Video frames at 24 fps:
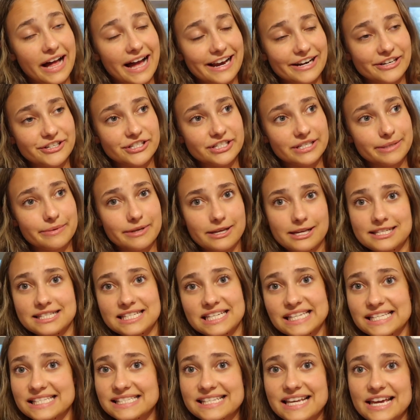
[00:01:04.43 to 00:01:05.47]
actually because
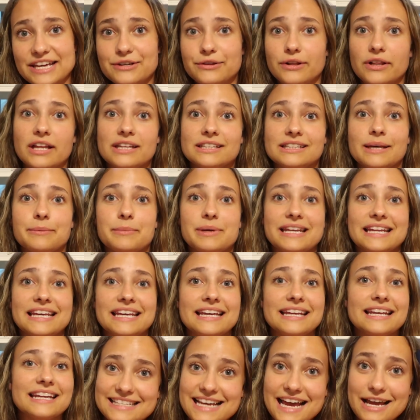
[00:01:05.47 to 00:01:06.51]
it is Kindle Unlimited.